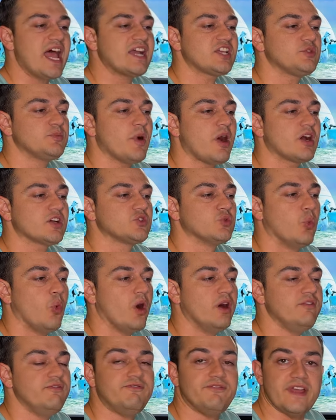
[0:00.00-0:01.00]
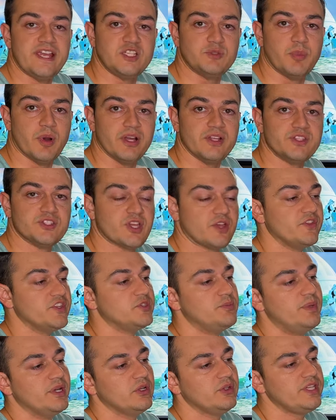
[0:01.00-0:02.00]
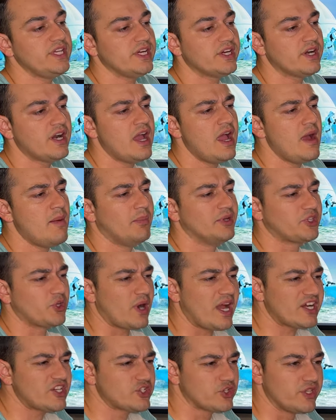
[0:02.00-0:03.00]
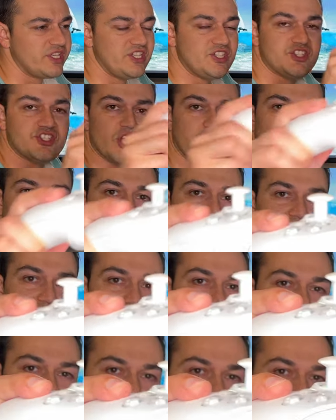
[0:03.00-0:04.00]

Xbox One face buttons on this build here, but they're actually sunken into the